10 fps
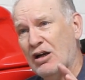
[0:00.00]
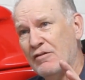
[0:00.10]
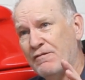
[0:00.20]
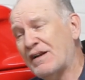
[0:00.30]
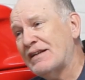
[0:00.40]

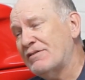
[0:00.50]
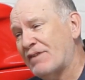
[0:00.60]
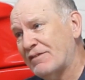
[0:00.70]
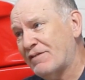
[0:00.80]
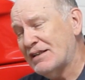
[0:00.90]

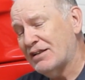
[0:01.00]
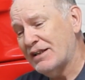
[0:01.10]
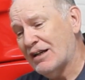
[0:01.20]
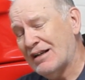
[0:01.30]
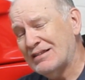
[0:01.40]

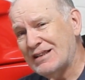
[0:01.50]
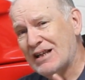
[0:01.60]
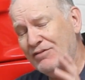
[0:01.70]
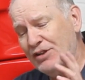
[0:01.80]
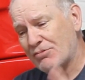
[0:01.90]
Finally, I did
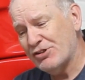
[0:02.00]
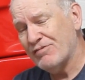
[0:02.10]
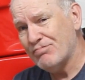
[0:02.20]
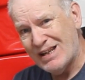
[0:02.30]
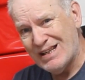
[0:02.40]
have the option
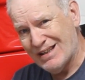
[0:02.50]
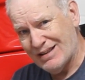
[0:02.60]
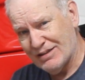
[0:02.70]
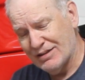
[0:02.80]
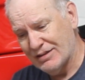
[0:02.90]
of
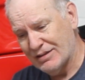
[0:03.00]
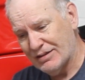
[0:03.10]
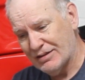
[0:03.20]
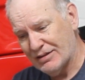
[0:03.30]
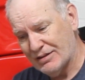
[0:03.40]
making
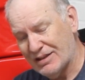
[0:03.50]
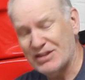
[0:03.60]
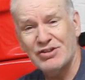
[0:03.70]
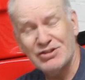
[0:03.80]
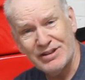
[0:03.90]
an
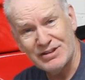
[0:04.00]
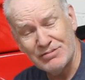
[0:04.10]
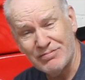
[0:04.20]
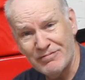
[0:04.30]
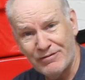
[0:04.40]
exhaust
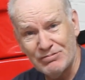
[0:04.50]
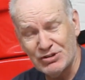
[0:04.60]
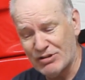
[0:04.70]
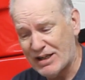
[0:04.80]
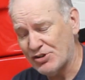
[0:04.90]
system from
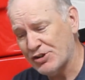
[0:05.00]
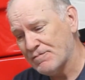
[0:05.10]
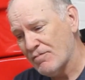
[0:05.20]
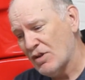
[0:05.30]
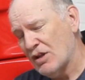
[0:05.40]
scratch.
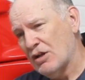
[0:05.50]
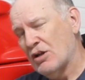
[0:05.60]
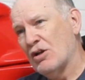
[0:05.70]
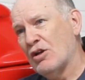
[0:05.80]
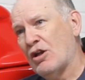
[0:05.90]

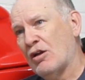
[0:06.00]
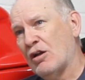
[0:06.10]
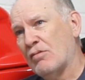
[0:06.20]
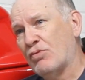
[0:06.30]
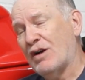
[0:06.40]

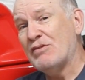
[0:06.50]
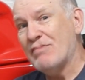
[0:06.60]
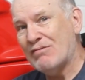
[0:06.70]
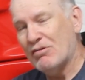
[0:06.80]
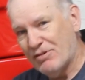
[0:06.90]
But having
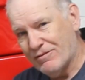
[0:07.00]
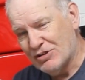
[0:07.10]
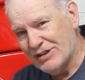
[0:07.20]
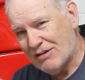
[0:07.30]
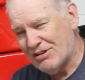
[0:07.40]
made one
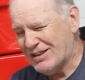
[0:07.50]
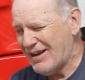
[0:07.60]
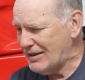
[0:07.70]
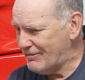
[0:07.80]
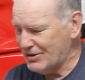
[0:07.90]
before now, it's a
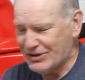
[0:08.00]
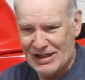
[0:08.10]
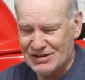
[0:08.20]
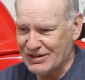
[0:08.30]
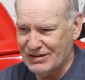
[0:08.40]
hell of a
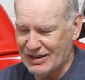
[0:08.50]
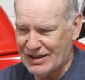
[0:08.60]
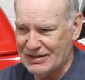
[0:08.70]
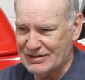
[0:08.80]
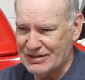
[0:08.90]
task.
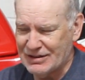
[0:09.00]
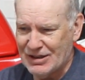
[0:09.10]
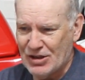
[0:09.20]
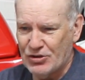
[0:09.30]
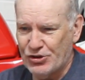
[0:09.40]
And
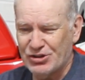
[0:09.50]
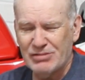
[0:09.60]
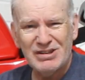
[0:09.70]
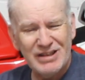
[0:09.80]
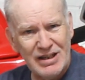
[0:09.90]
just the
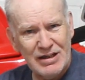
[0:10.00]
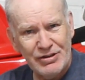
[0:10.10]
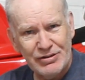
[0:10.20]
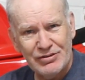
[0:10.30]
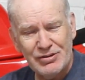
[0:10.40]

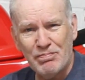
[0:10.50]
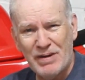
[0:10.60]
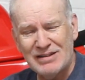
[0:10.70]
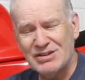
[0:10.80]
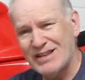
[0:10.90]
material, the
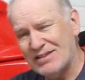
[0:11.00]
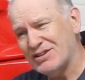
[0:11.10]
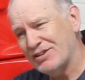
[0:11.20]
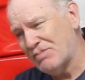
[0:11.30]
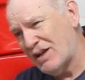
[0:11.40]
bent stainless
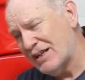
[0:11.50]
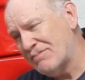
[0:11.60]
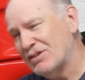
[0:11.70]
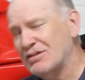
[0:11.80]
steel pipe,